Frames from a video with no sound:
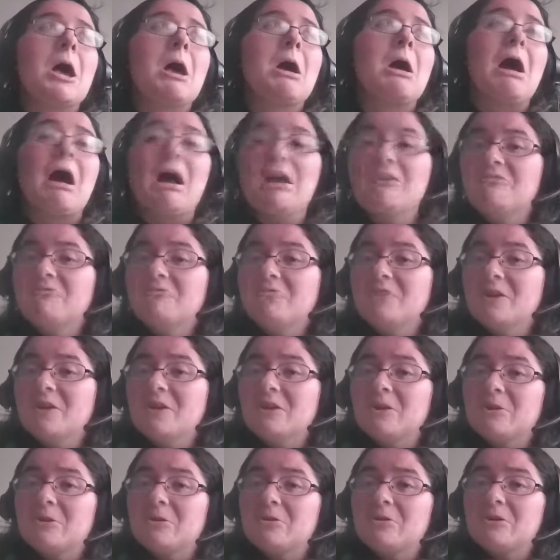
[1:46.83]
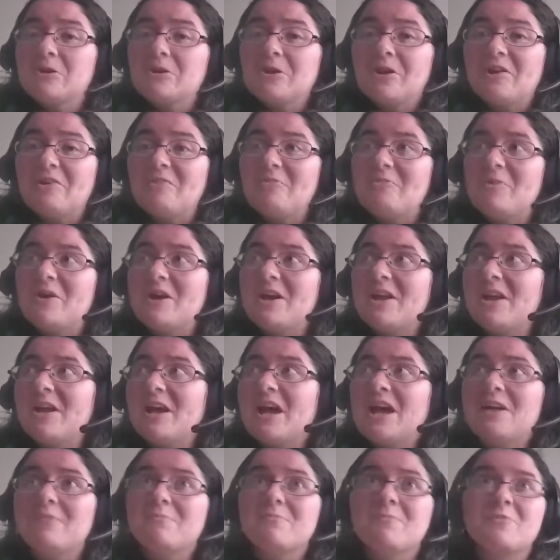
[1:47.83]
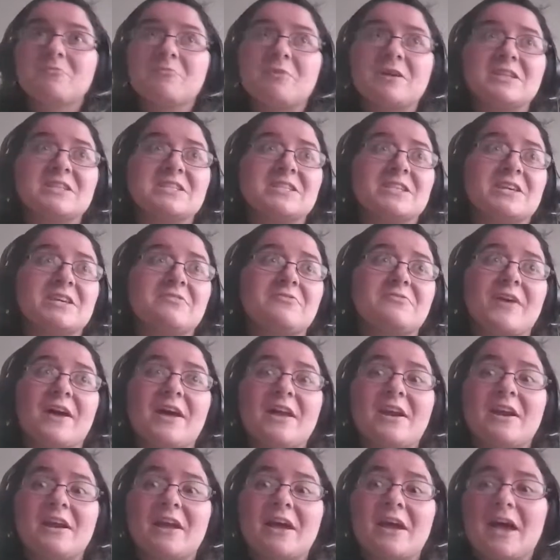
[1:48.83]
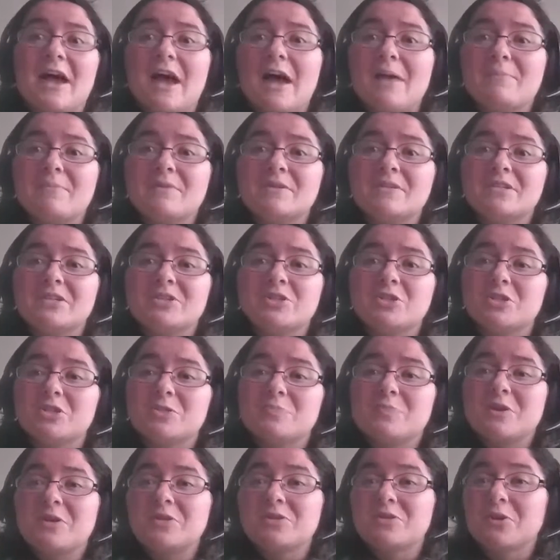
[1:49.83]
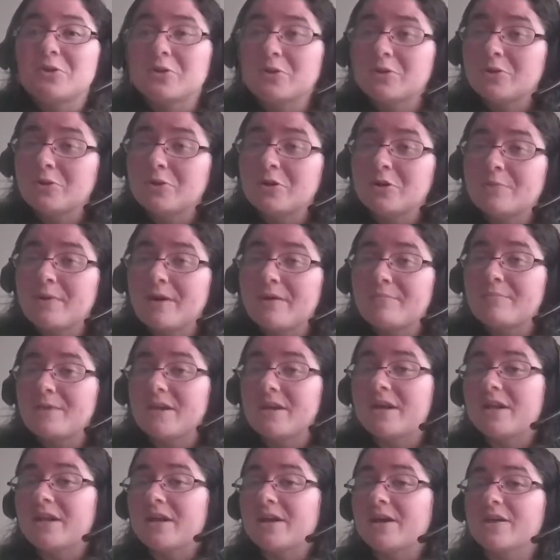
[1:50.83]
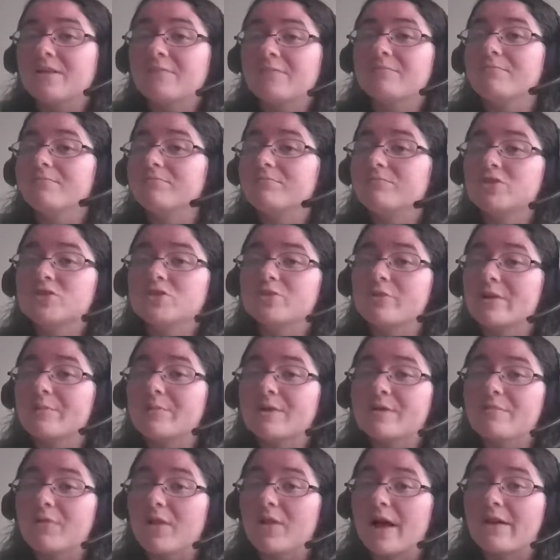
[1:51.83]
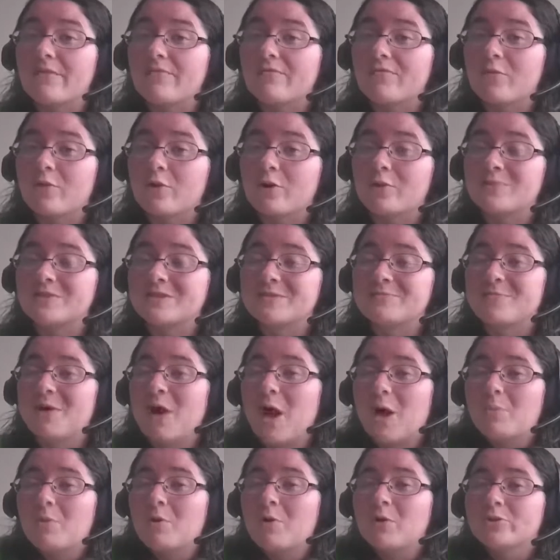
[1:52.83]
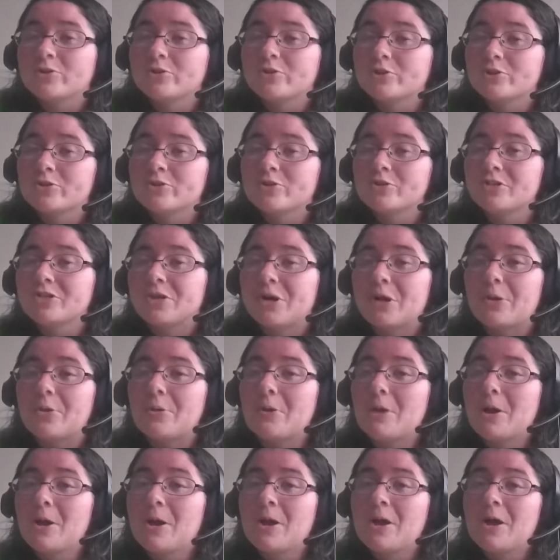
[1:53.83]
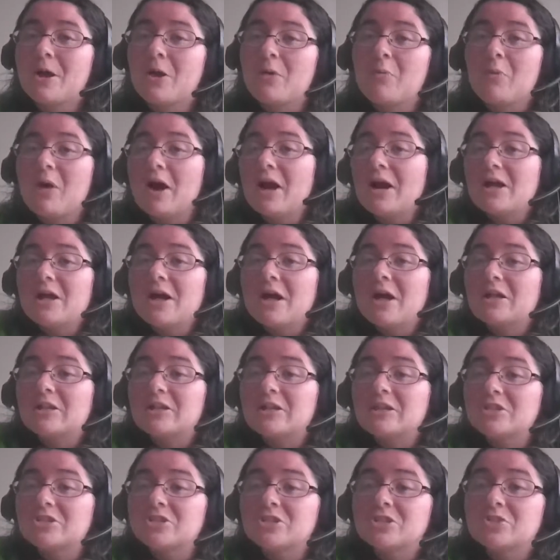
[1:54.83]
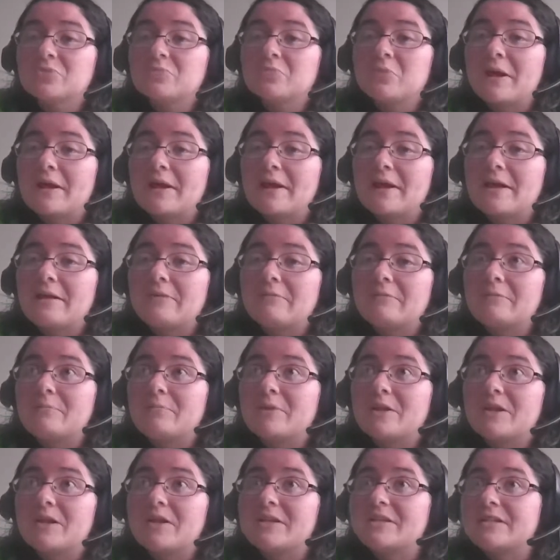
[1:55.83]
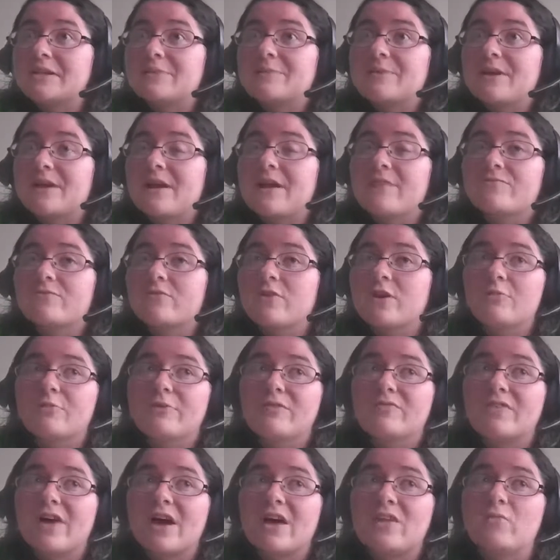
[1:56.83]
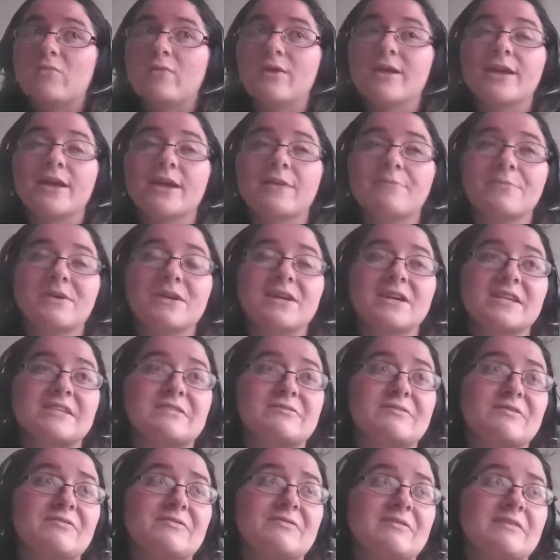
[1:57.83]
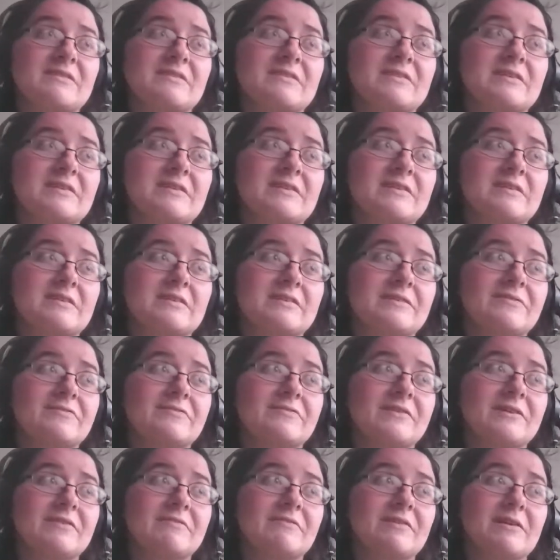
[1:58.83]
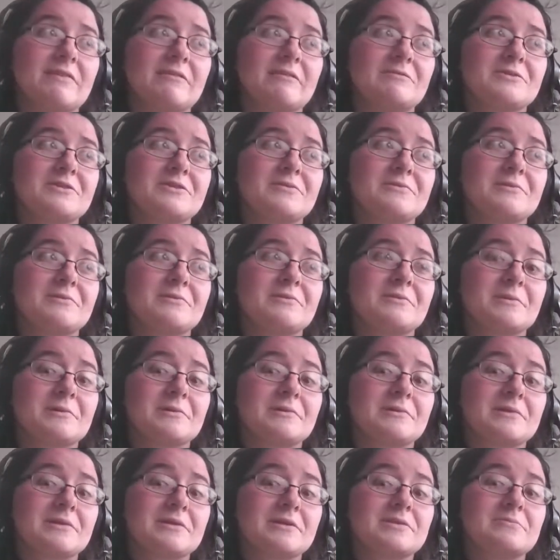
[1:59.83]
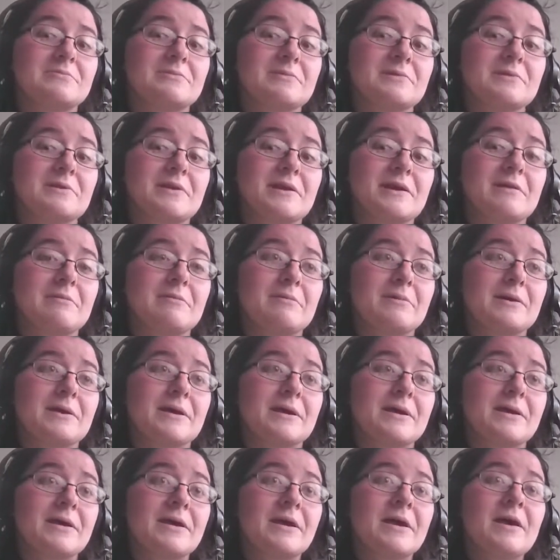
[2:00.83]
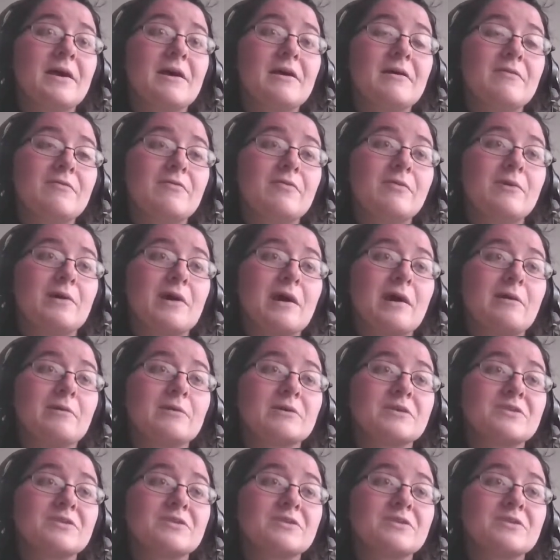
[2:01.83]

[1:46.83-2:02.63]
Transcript: I figured, you know what, I'm a wrestling fan and I happen to just be a total nerd about media and streaming platforms and pop culture, so why not? Let's just wing it because, I mean, after all, we've got to wing it because we've only got like five hours to record this. Well, now we're at four hours